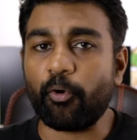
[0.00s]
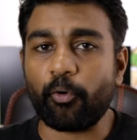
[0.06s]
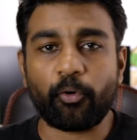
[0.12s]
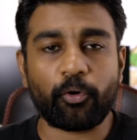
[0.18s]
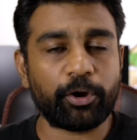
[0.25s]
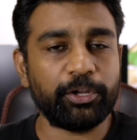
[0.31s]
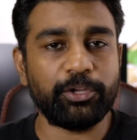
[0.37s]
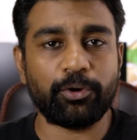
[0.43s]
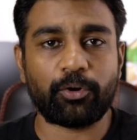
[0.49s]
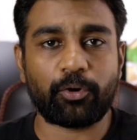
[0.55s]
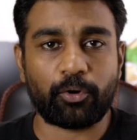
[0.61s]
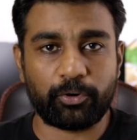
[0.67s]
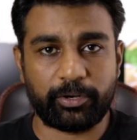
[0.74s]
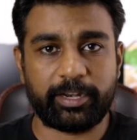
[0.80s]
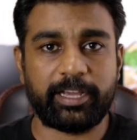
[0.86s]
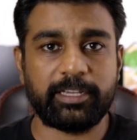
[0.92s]
or your
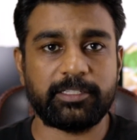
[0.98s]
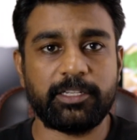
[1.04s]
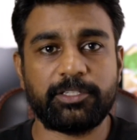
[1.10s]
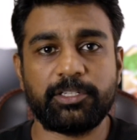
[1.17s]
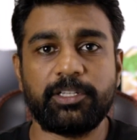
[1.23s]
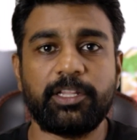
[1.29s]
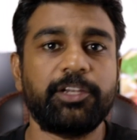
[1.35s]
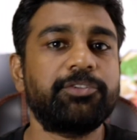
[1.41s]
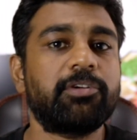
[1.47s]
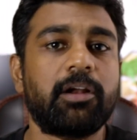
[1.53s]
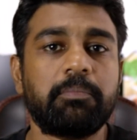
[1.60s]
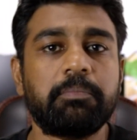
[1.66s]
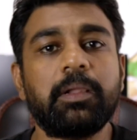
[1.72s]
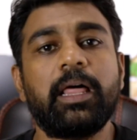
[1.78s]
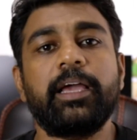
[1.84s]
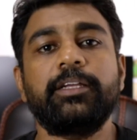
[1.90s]
organization that you're
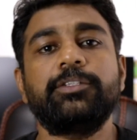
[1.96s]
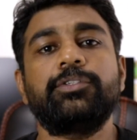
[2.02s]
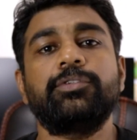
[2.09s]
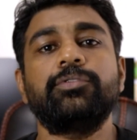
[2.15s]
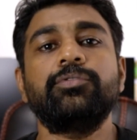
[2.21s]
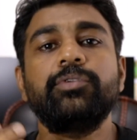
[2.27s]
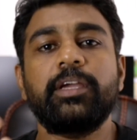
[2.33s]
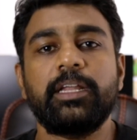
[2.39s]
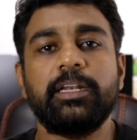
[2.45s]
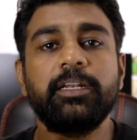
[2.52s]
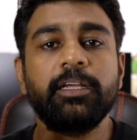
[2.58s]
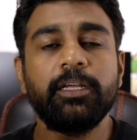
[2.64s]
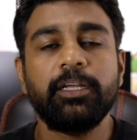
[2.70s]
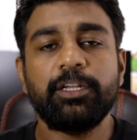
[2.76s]
applying to can